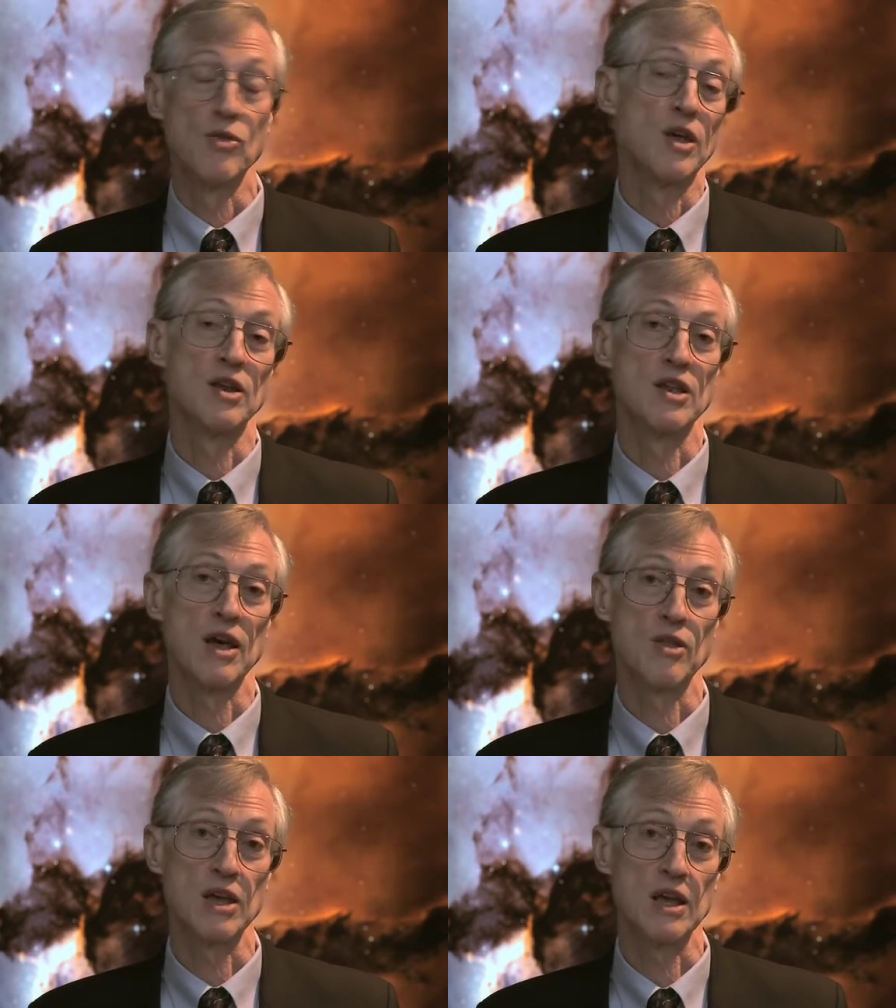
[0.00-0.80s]
Then
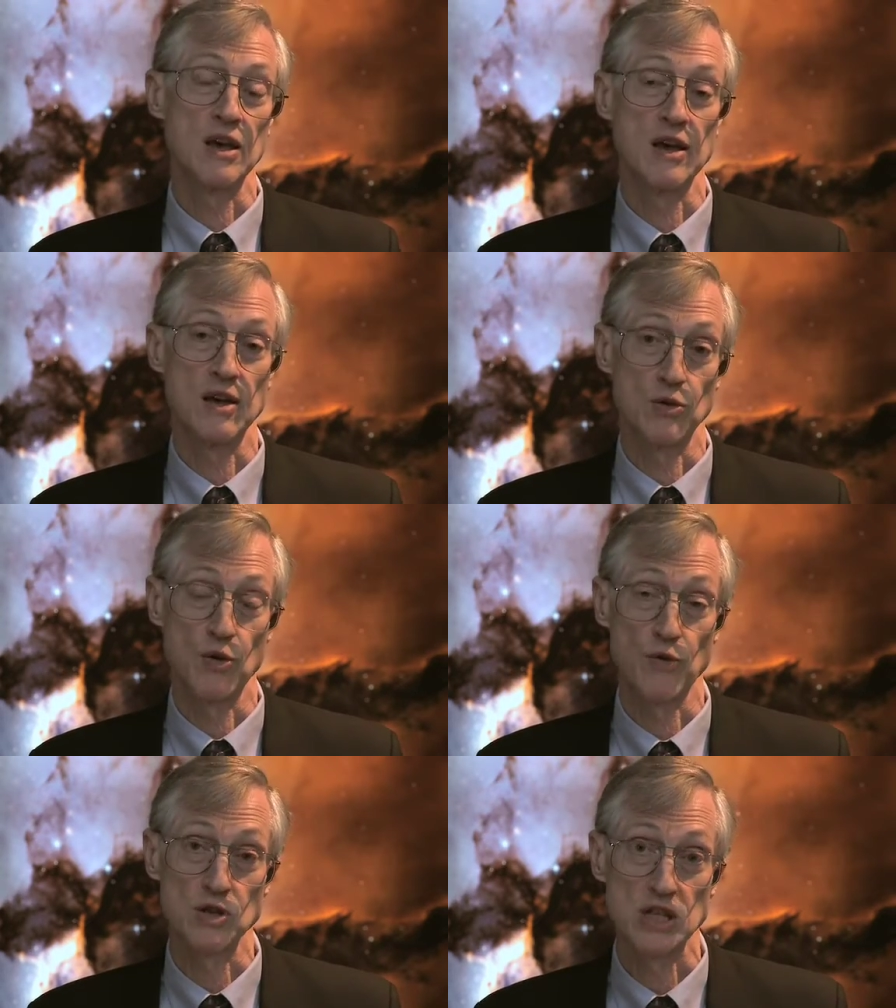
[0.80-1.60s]
uh, the uh,
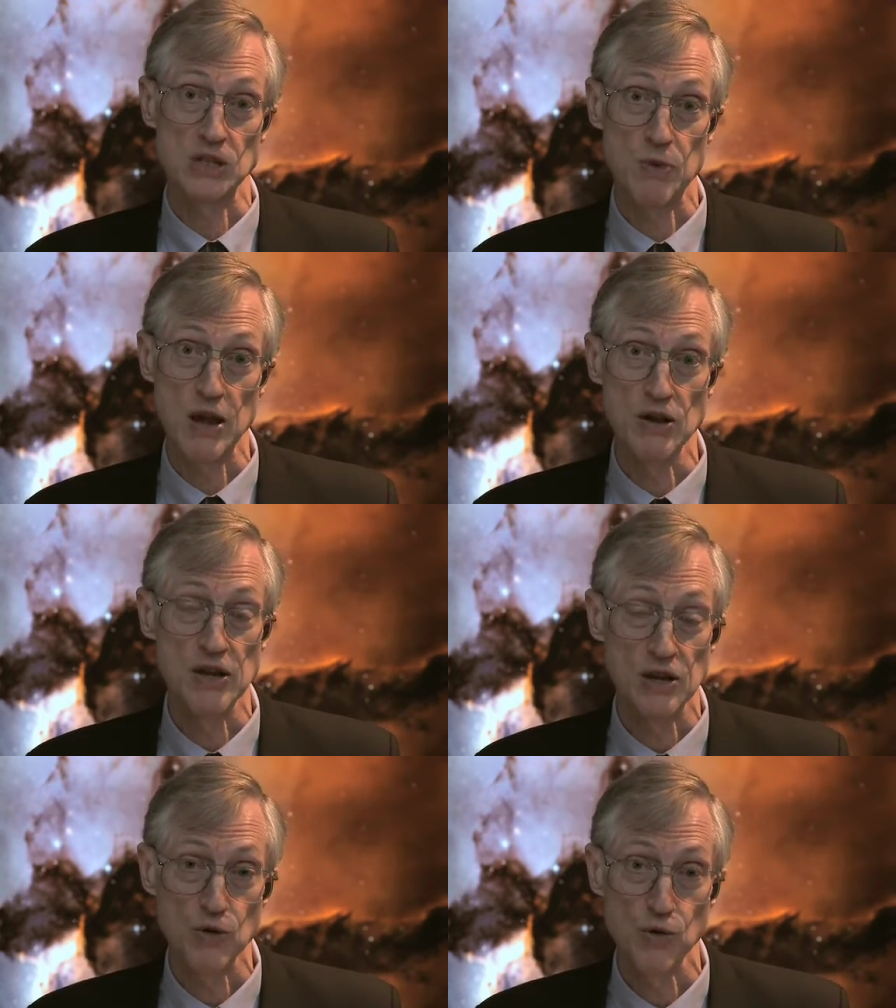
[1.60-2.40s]
universe
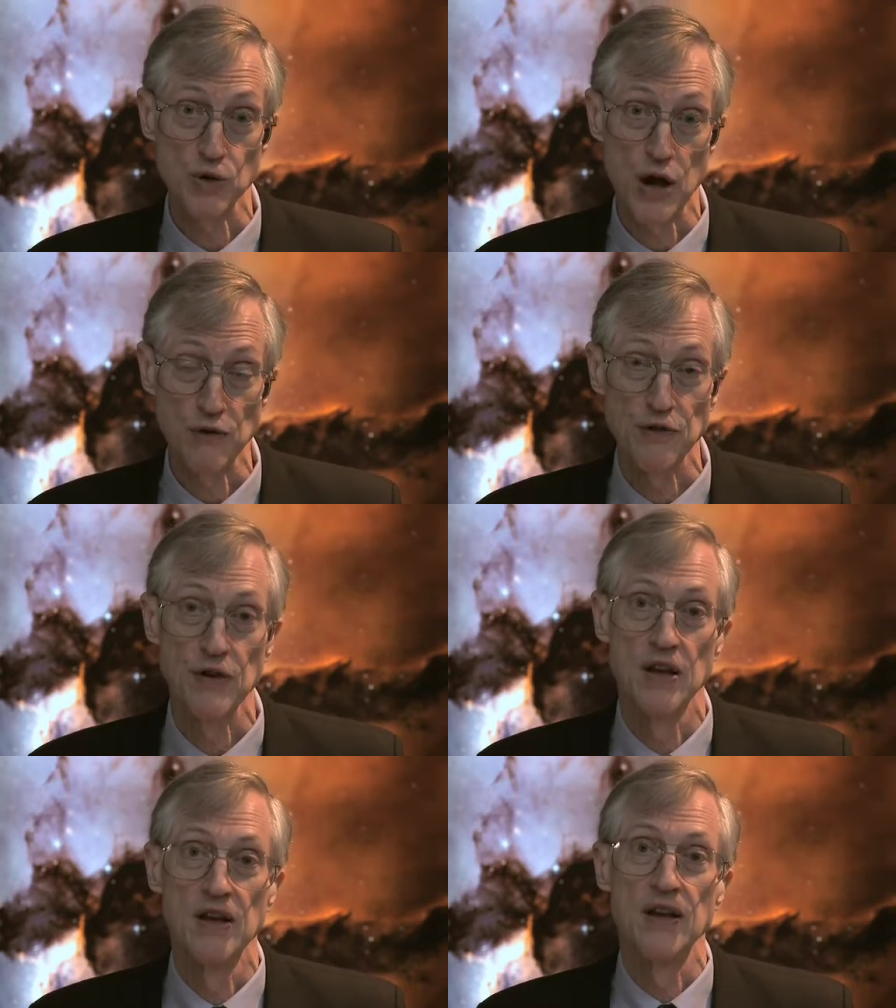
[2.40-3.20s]
expanded and cooled off,
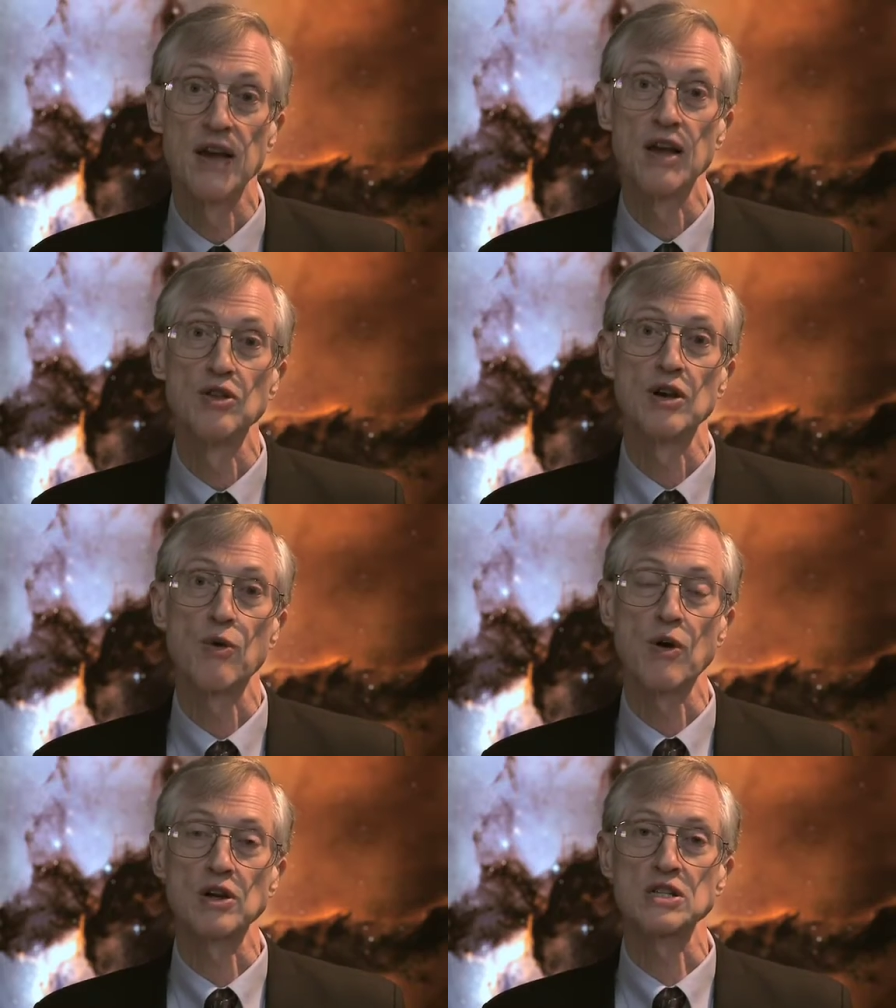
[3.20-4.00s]
and the
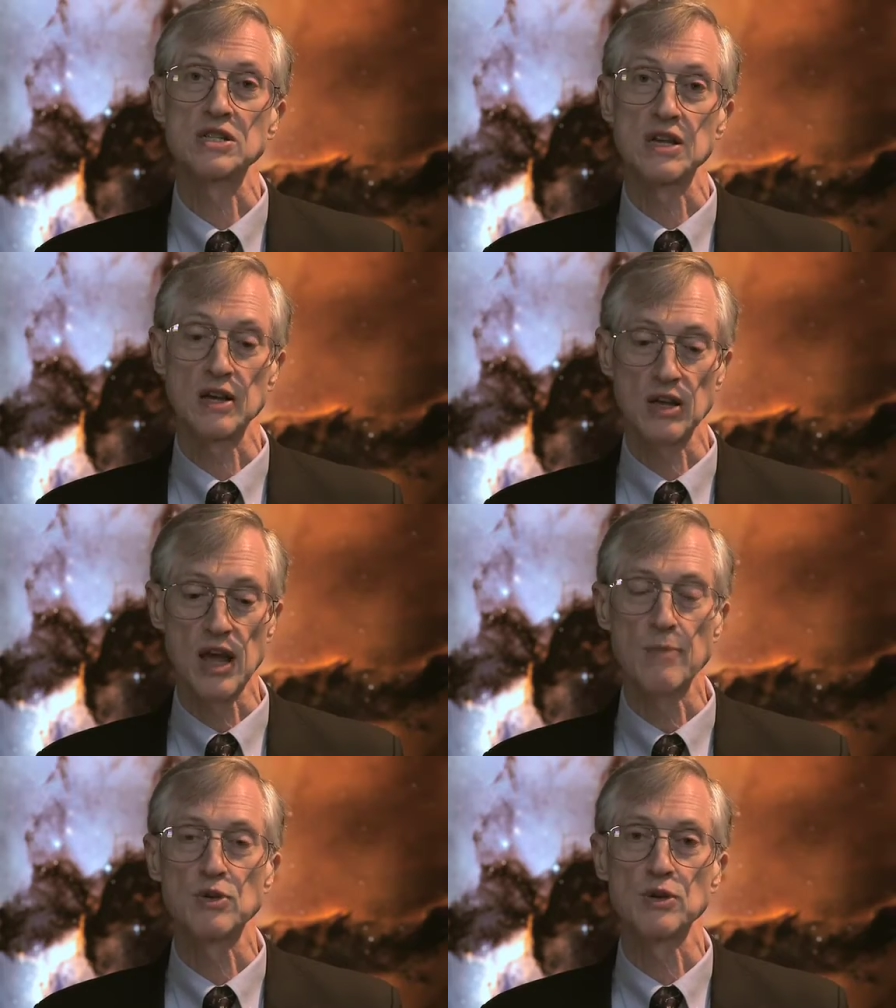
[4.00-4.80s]
quarks uh,
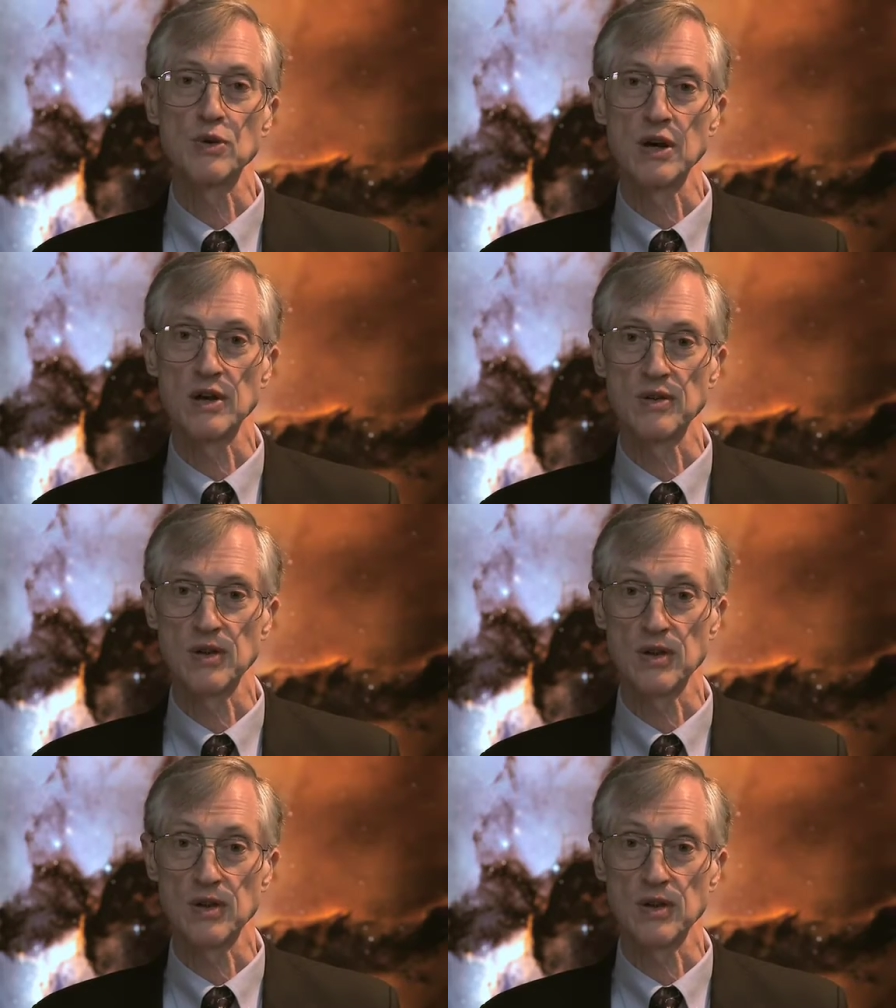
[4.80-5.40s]
came to uh,